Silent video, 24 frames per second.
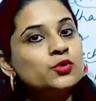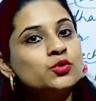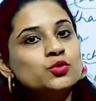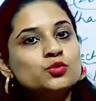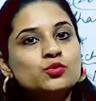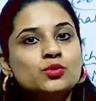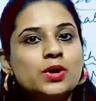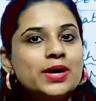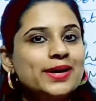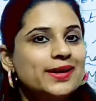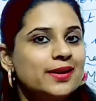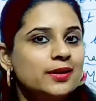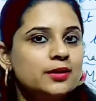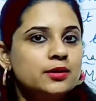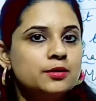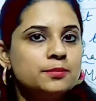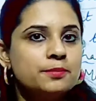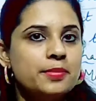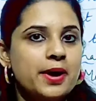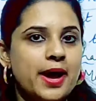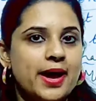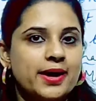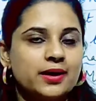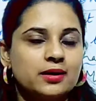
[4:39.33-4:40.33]
to another
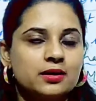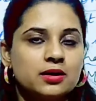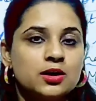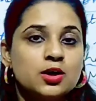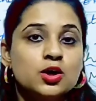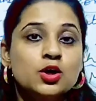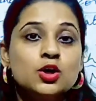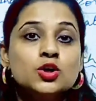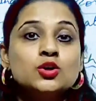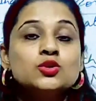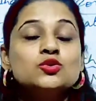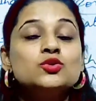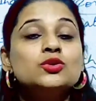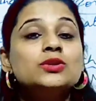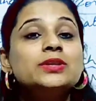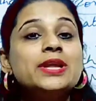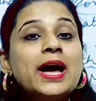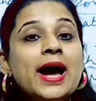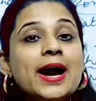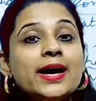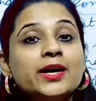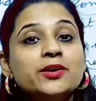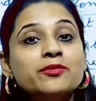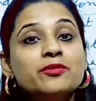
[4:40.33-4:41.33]
bank, so that